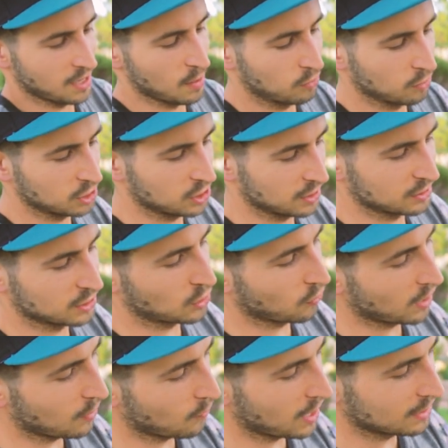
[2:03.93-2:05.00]
A push-in is a
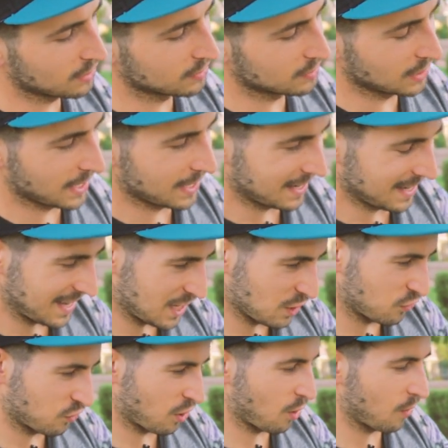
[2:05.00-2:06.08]
great way to like
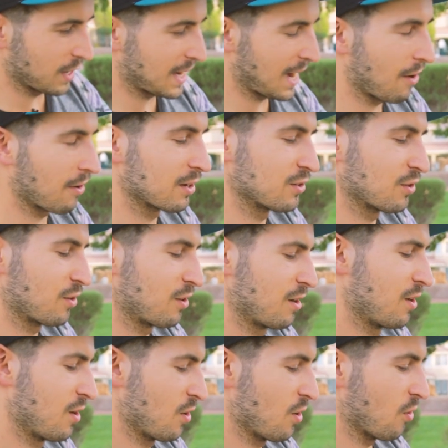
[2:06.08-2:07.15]
intro a character
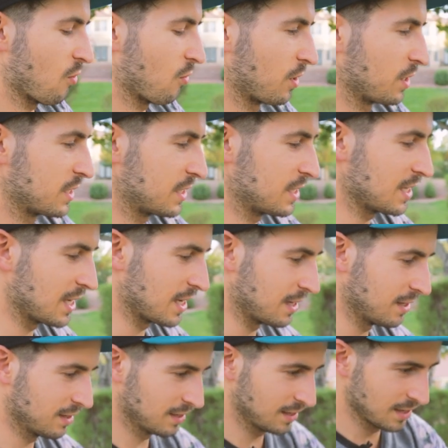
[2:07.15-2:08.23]
or a
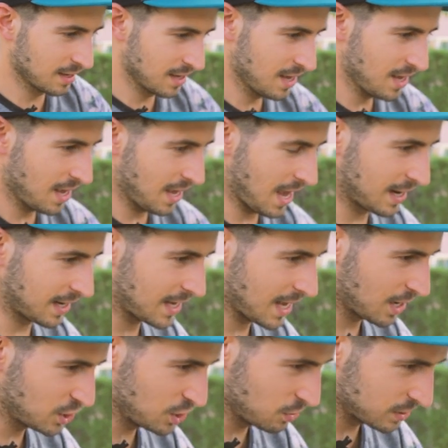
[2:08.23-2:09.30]
scene. And
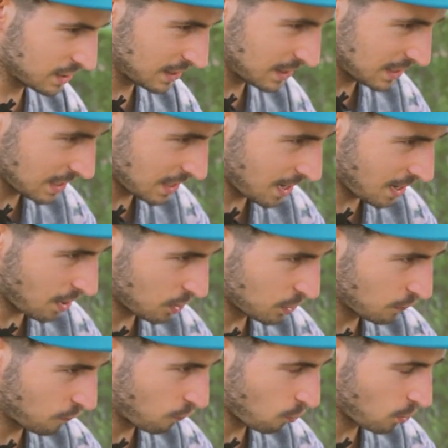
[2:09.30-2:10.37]
again, using the, uh,
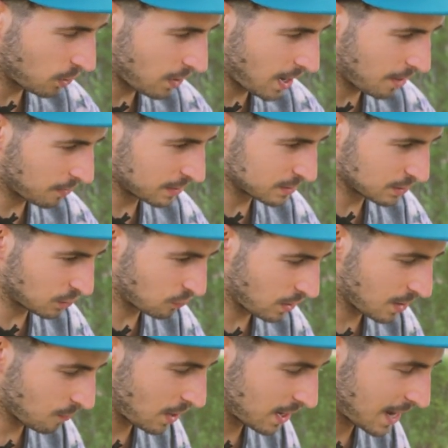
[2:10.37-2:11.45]
the foreground is a
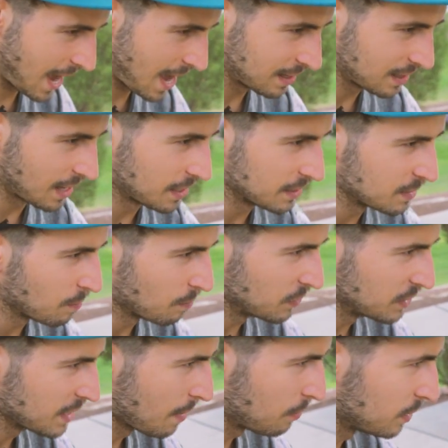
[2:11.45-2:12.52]
great way to add a lot
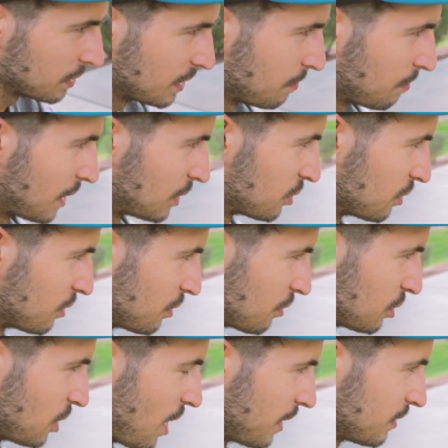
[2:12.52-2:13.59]
of depth and dimension to
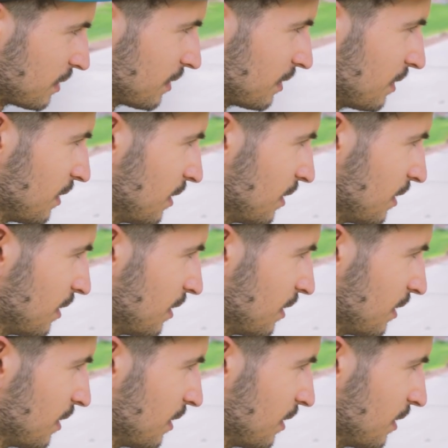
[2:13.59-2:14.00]
your shots.